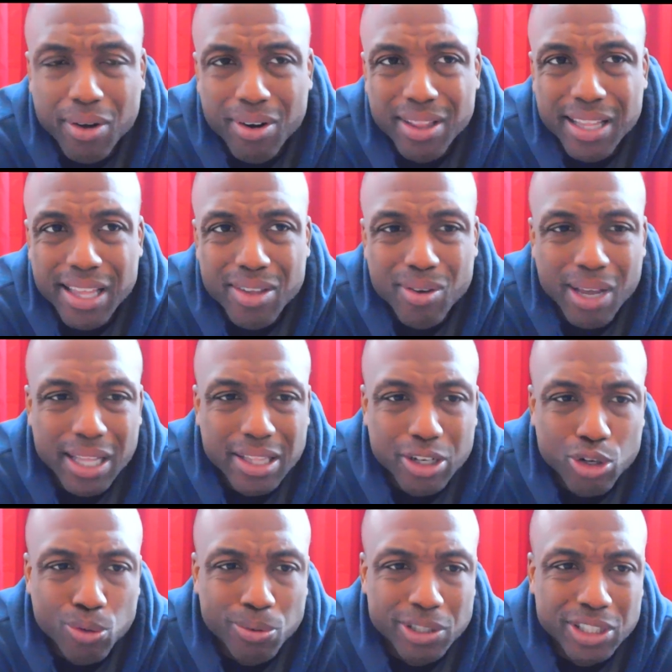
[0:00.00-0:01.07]
Only thing you had to
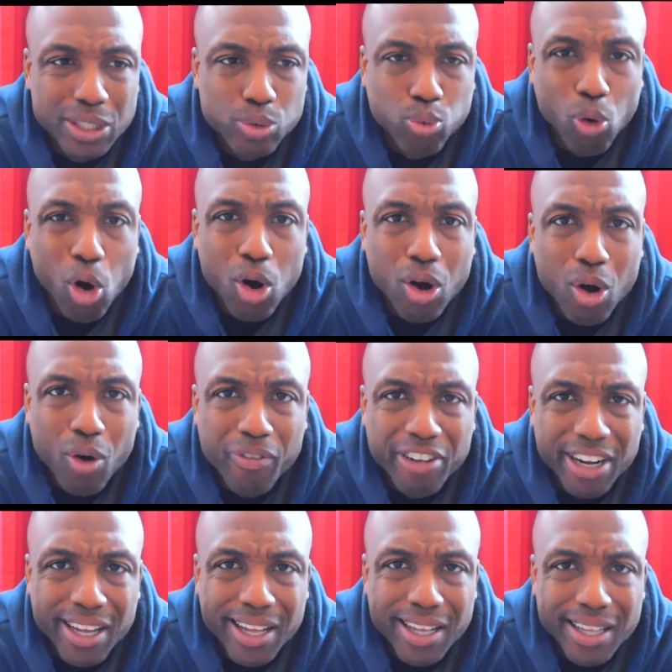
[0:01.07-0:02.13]
do was just walk
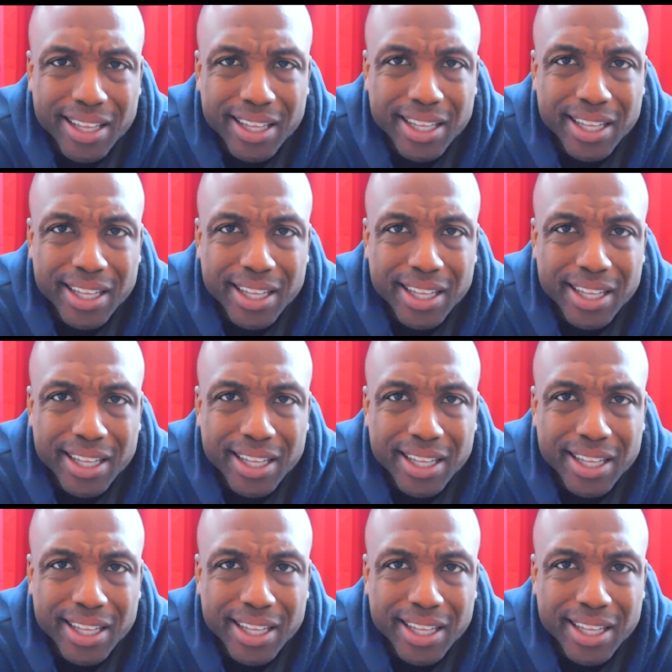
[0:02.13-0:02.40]
over there.